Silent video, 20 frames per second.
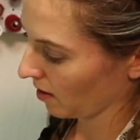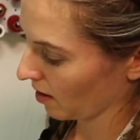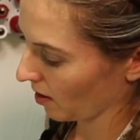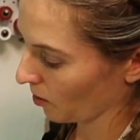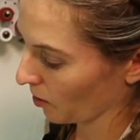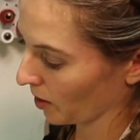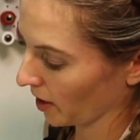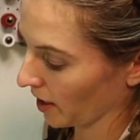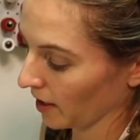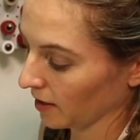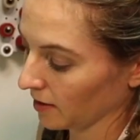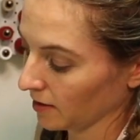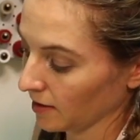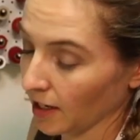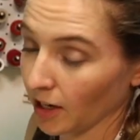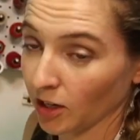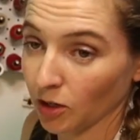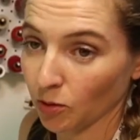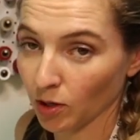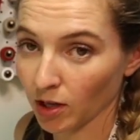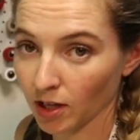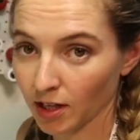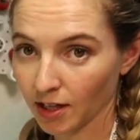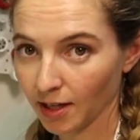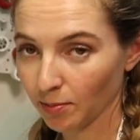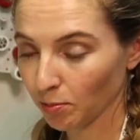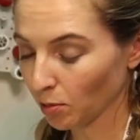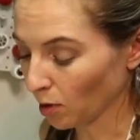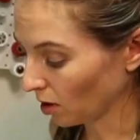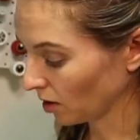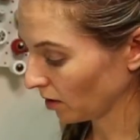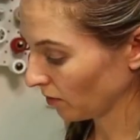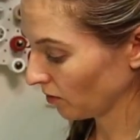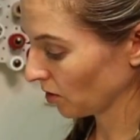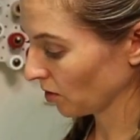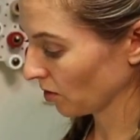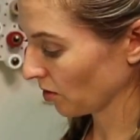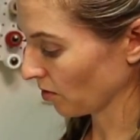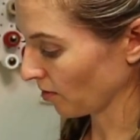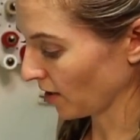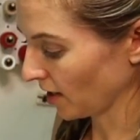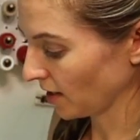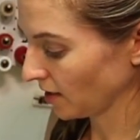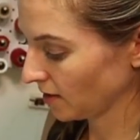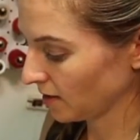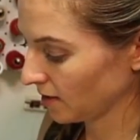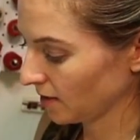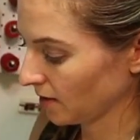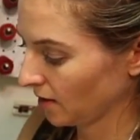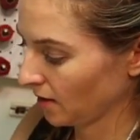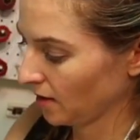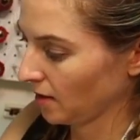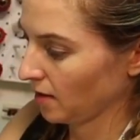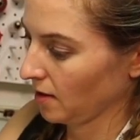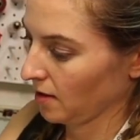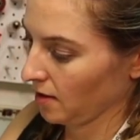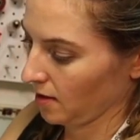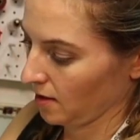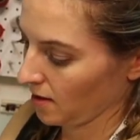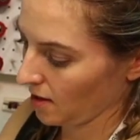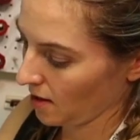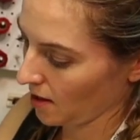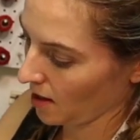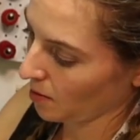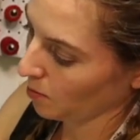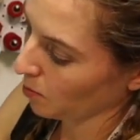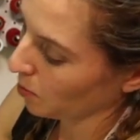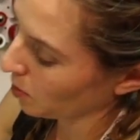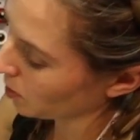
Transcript: Okay, now you want to clip all of your threads and